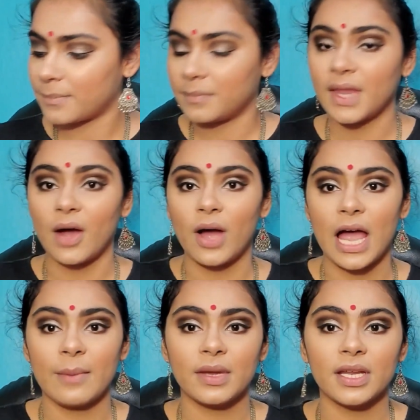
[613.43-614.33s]
Now
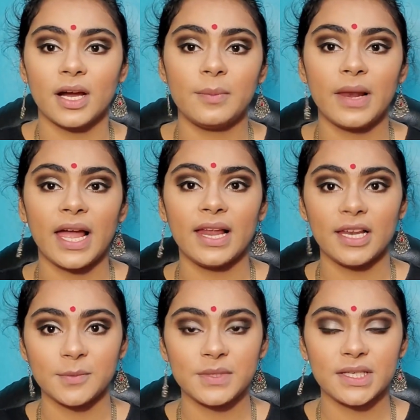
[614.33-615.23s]
I'm gonna apply
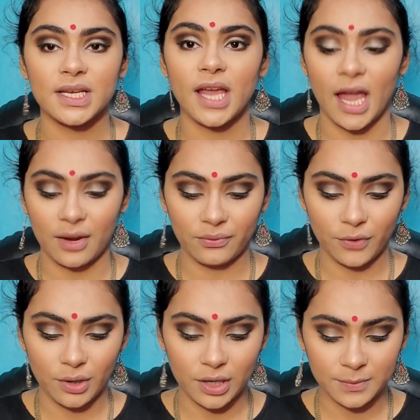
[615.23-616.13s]
lipstick, and
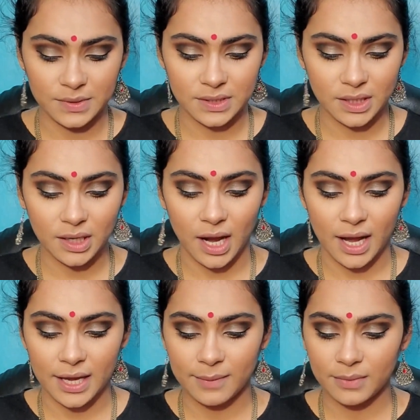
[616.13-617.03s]
for lipstick
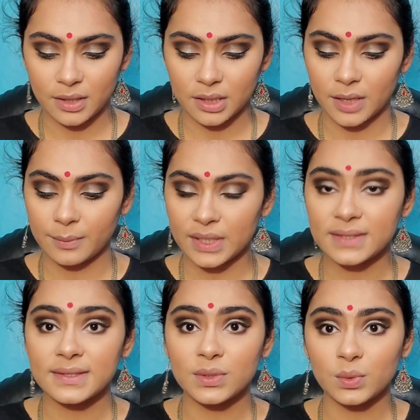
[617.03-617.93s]
I am gonna
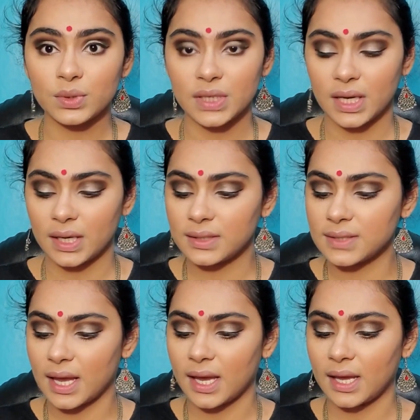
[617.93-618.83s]
mix two shades
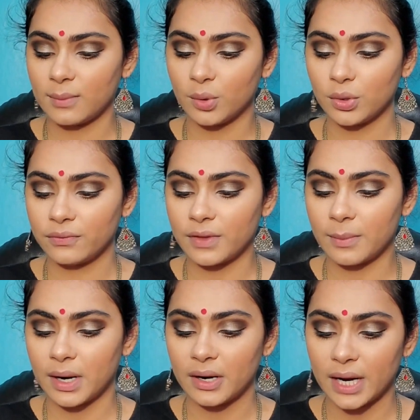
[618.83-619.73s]
and both of
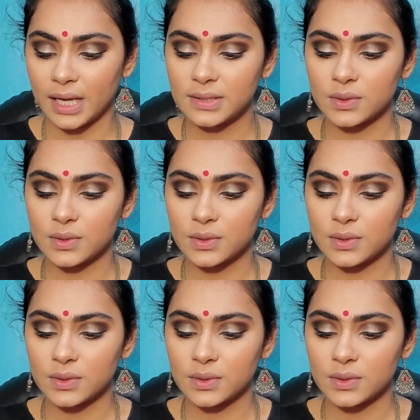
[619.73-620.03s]
them are red.